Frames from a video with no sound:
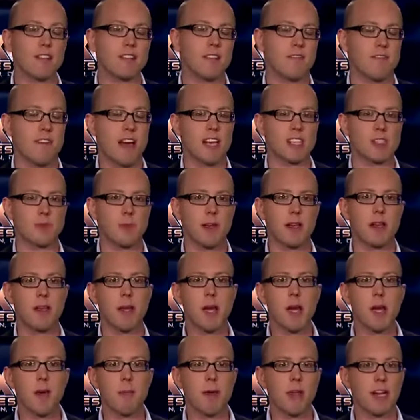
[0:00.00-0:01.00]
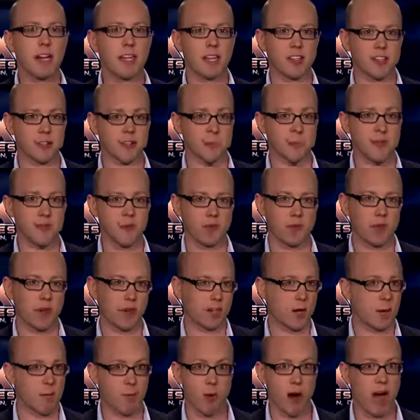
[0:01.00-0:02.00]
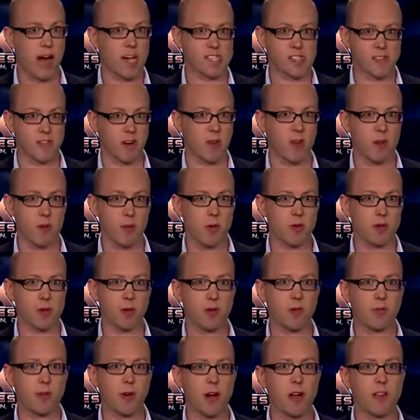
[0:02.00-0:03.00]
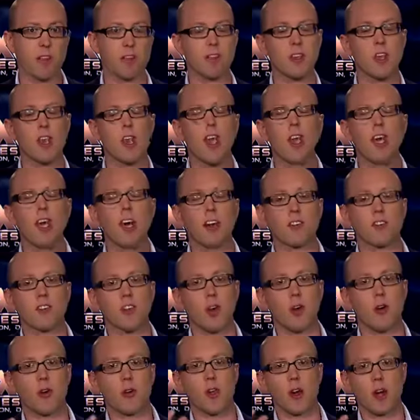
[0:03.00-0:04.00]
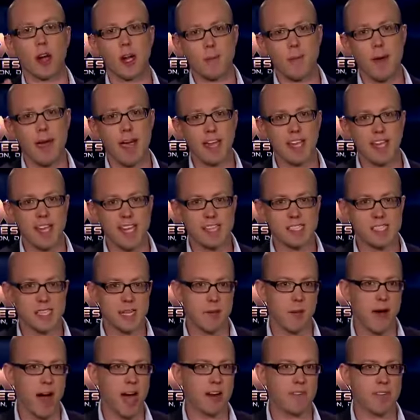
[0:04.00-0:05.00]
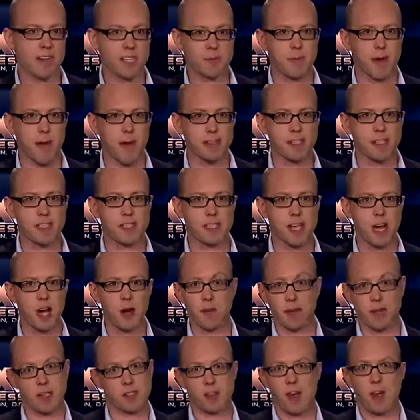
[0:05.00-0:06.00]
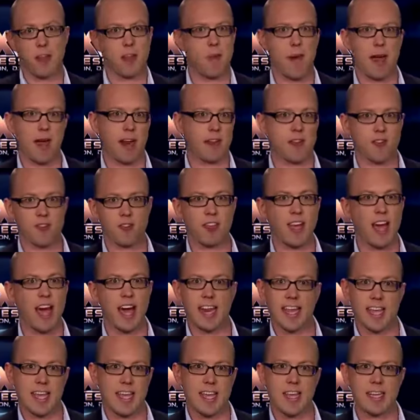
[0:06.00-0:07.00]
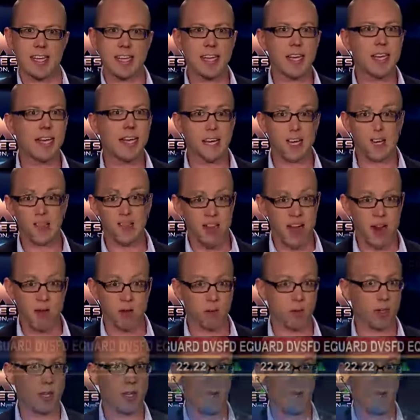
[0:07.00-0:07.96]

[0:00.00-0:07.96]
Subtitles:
investment, meaning it's a mutual fund comprised of other mutual funds. So you're going to pay a decent amount of expenses there because all the managers got to eat. And generally,